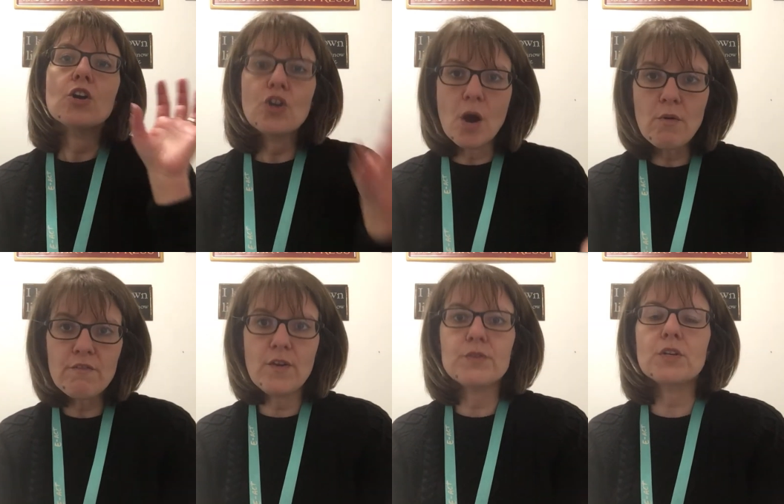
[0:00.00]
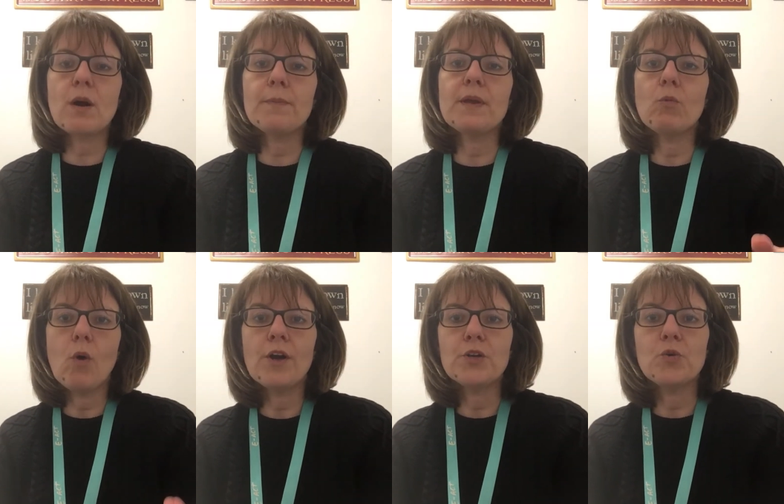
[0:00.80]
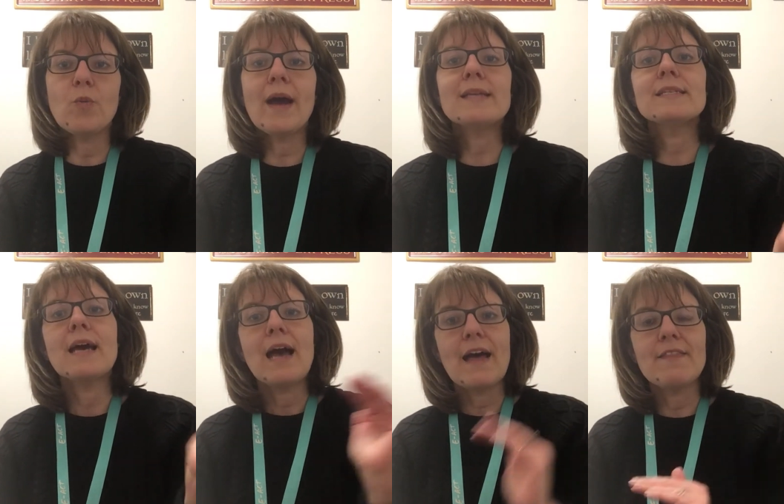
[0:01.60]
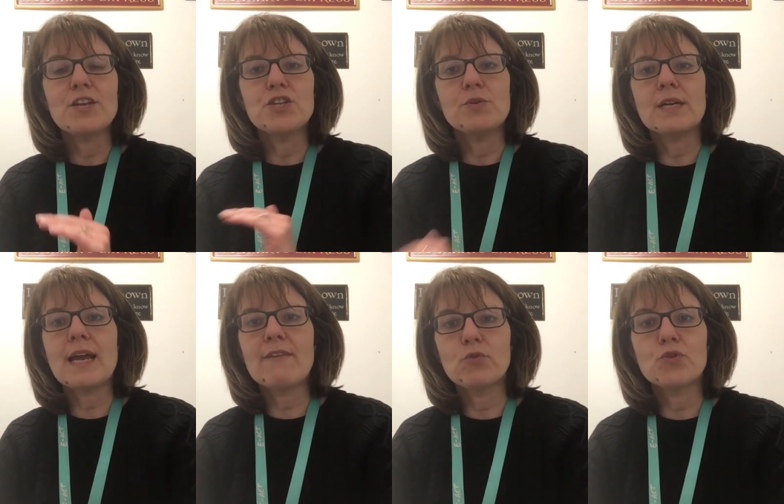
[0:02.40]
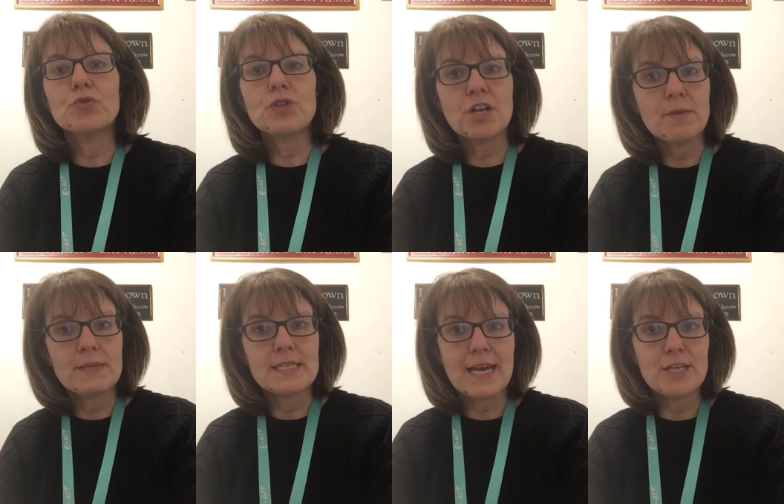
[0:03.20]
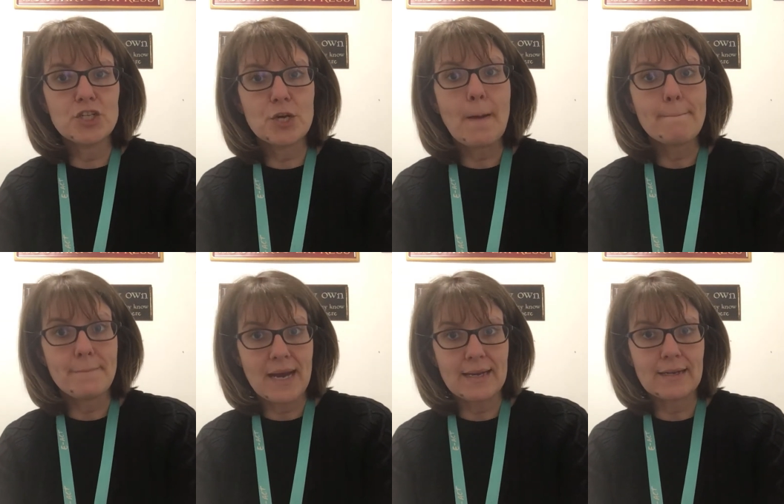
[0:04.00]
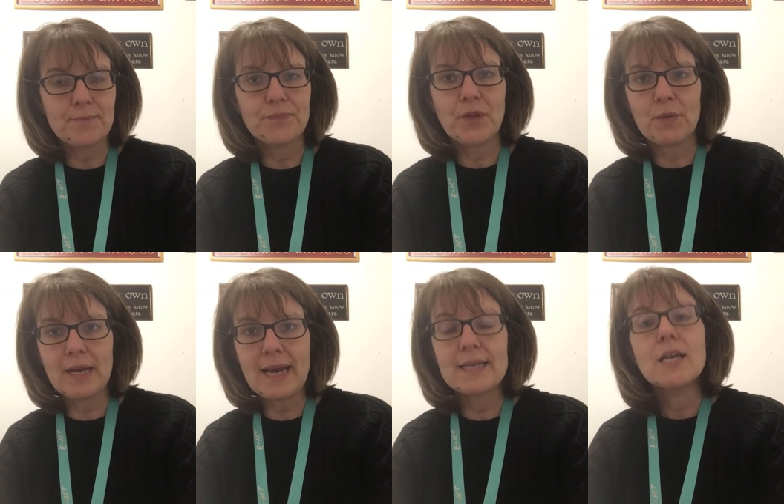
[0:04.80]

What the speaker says: go and photocopy it while you wait, and then you can have all your documentation back. Okay,